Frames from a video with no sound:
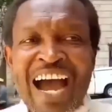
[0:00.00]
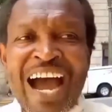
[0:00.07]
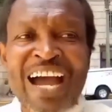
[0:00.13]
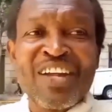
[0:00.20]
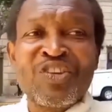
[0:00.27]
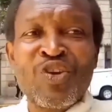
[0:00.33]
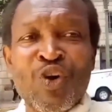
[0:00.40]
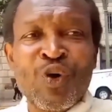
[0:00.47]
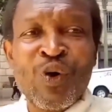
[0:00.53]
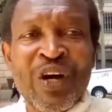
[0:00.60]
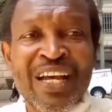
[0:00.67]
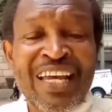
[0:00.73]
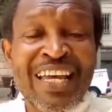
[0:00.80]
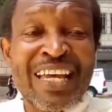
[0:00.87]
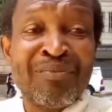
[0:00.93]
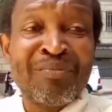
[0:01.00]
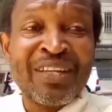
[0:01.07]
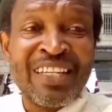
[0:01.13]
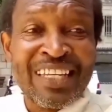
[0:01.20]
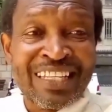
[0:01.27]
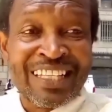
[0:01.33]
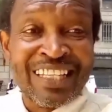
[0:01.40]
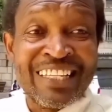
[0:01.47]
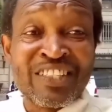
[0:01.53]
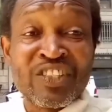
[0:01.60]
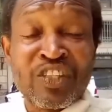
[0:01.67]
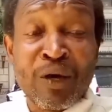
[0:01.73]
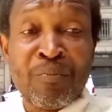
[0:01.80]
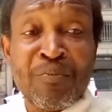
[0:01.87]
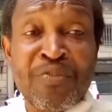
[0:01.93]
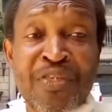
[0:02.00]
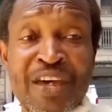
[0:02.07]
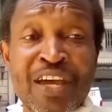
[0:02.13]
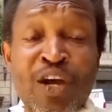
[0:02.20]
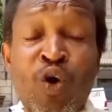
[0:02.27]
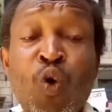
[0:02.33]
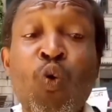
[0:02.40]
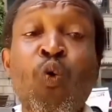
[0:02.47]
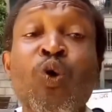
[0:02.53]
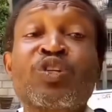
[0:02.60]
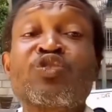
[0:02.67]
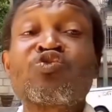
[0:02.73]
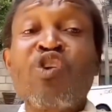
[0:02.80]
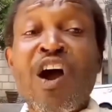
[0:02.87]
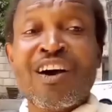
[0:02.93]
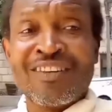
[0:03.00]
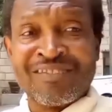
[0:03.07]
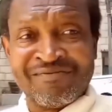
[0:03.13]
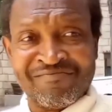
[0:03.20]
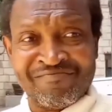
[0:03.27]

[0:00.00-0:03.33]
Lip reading: I knew immediately something was wrong.